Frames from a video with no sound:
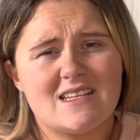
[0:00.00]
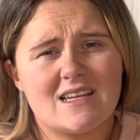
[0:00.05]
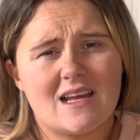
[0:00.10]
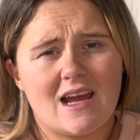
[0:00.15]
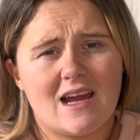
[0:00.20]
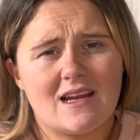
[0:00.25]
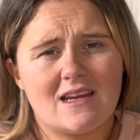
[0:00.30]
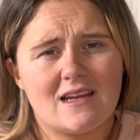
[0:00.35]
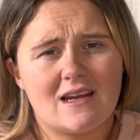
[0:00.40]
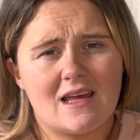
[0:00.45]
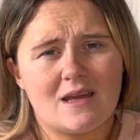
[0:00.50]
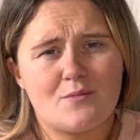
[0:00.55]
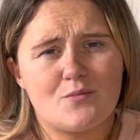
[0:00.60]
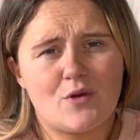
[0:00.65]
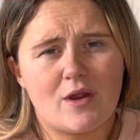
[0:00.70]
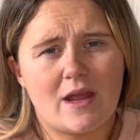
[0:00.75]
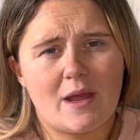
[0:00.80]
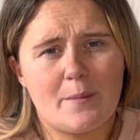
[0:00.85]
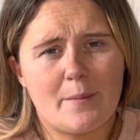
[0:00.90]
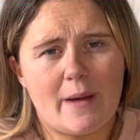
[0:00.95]
to kind of like
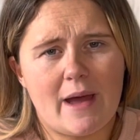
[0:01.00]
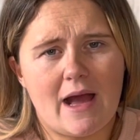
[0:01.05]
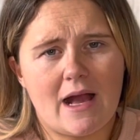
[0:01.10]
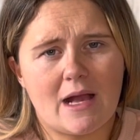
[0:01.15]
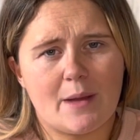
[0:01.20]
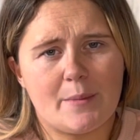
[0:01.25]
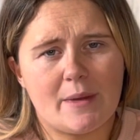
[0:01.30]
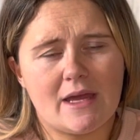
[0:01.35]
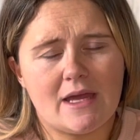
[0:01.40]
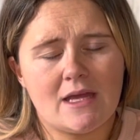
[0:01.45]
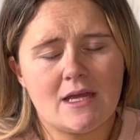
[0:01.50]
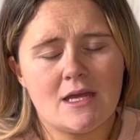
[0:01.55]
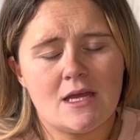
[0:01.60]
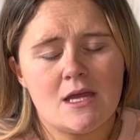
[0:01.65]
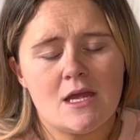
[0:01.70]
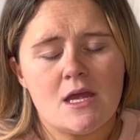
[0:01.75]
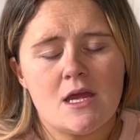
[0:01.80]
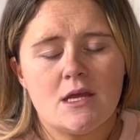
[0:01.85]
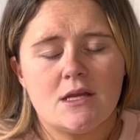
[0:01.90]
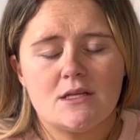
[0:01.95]
bring it back a bit.
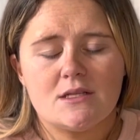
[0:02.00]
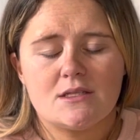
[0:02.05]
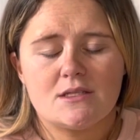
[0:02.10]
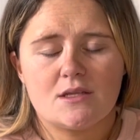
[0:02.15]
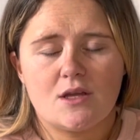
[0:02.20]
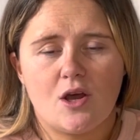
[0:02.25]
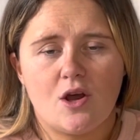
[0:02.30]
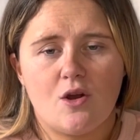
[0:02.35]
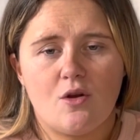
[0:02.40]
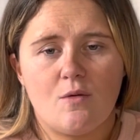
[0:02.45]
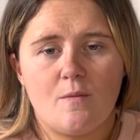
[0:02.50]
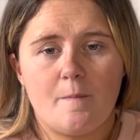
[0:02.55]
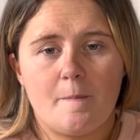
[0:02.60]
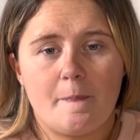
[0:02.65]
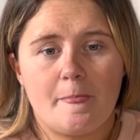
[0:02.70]
So